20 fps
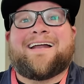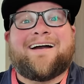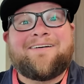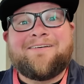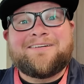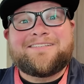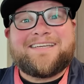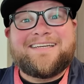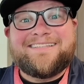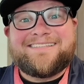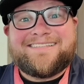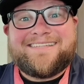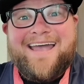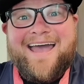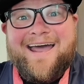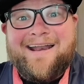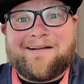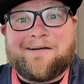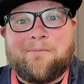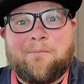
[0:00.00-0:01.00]
I always get
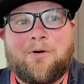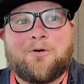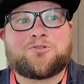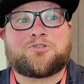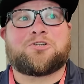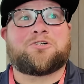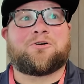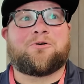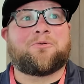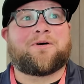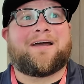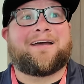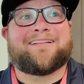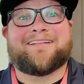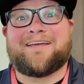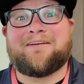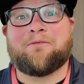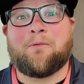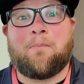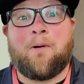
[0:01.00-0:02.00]
sad and emotional when I
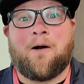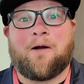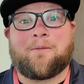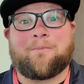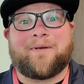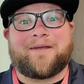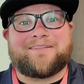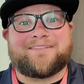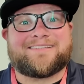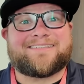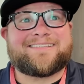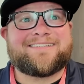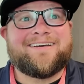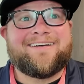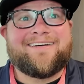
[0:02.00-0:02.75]
leave apartments.